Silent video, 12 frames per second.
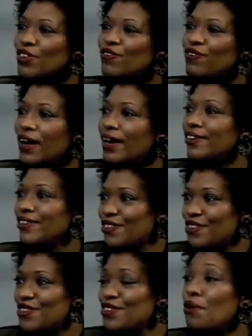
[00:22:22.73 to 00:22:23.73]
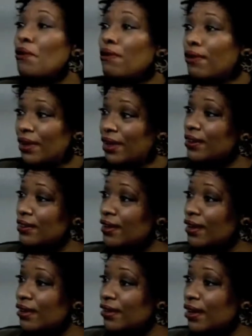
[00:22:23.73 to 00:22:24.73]
fires the soul,
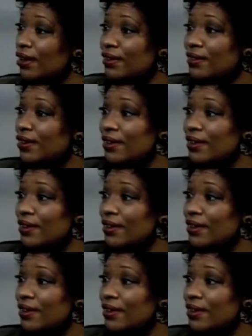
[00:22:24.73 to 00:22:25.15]
and